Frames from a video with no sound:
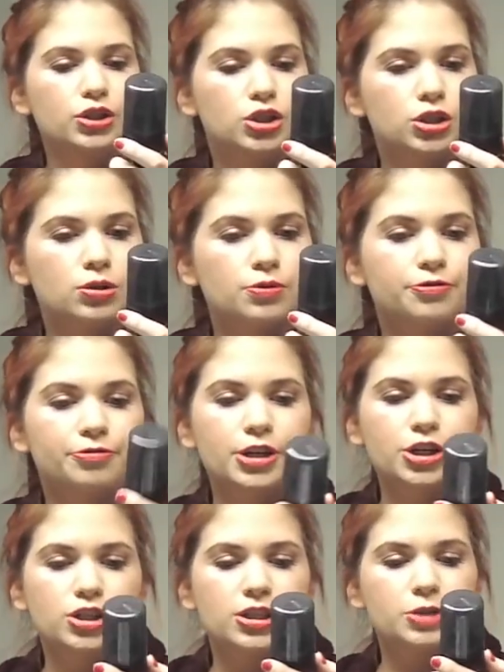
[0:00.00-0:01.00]
To
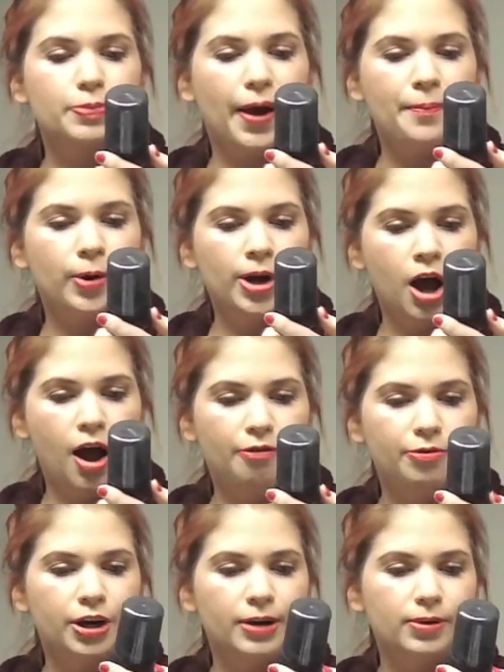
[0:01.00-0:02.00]
finish this bad boy off,
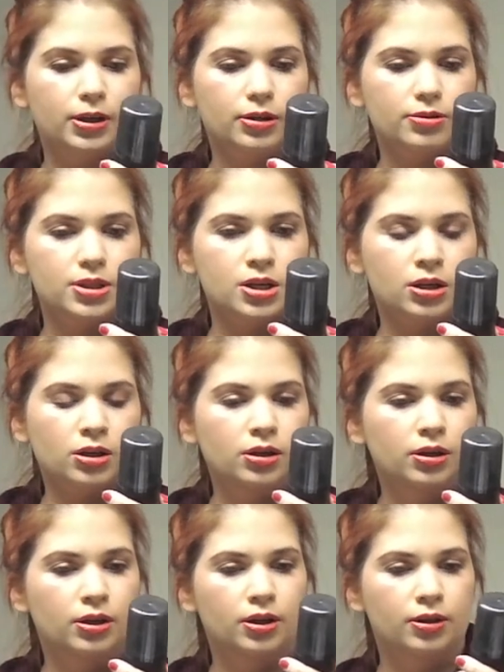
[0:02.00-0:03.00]
we're going to be using
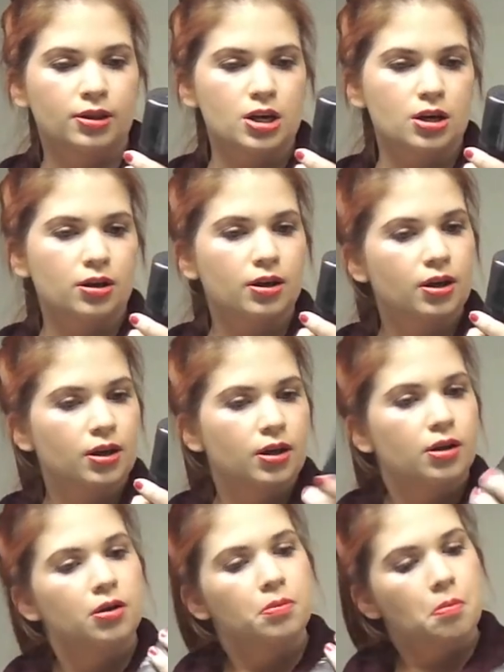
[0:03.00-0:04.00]
the
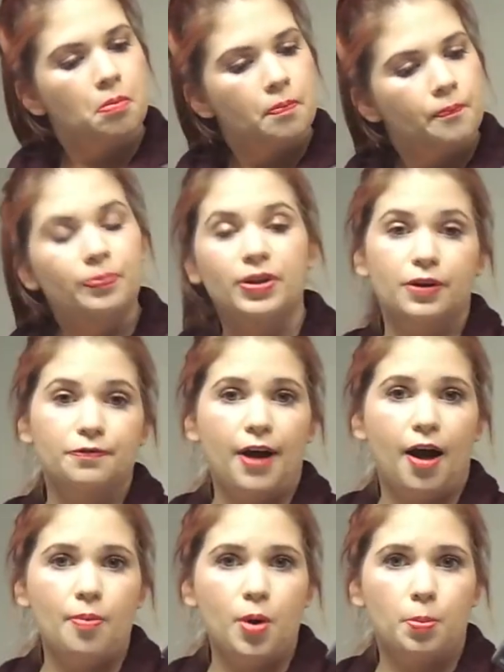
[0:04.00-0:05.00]

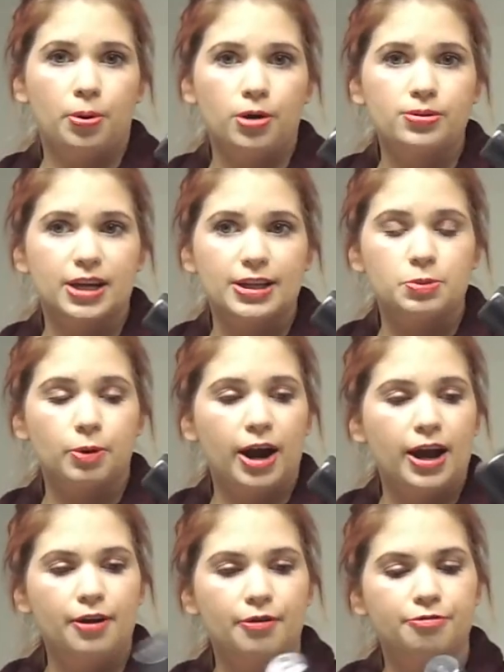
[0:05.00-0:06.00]
Infallible Pro Set
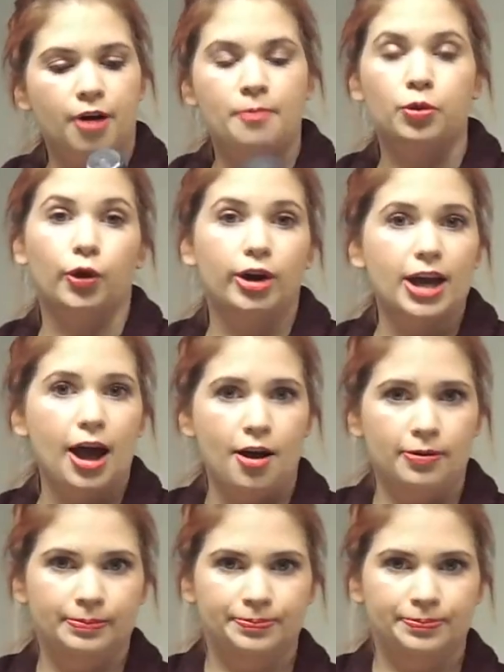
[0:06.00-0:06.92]
Spray from L'Oreal.